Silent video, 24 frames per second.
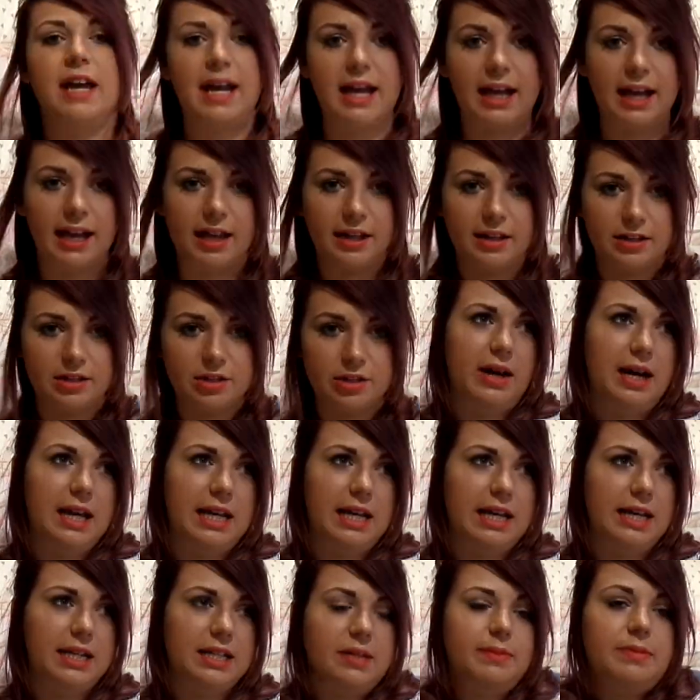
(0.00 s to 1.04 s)
and I
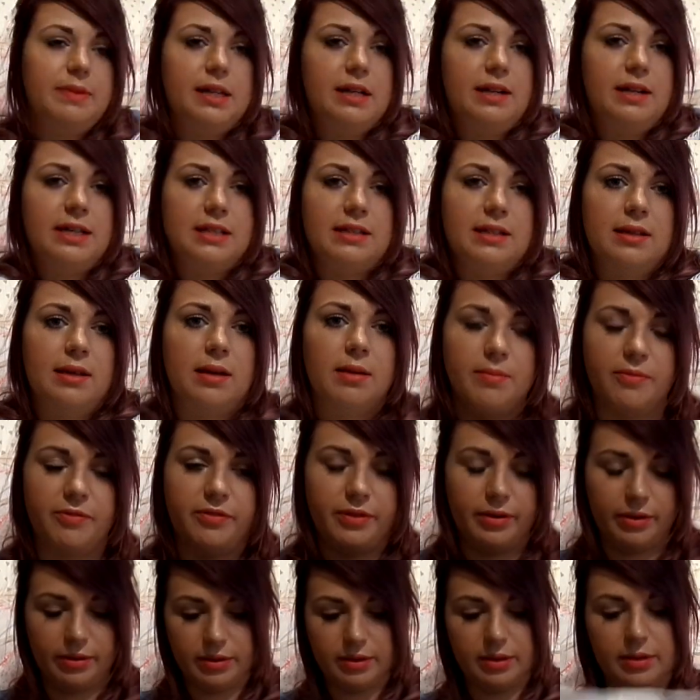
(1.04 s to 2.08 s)
like to be nice and comfy
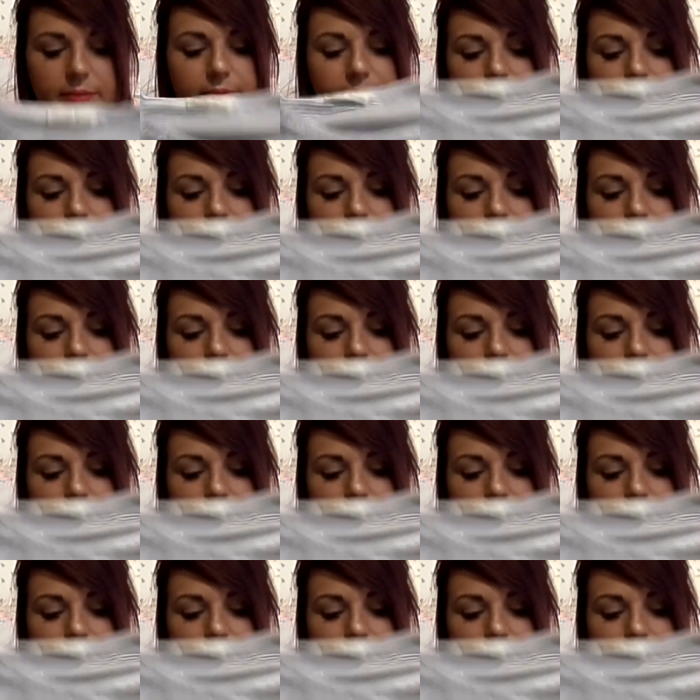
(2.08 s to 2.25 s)
on the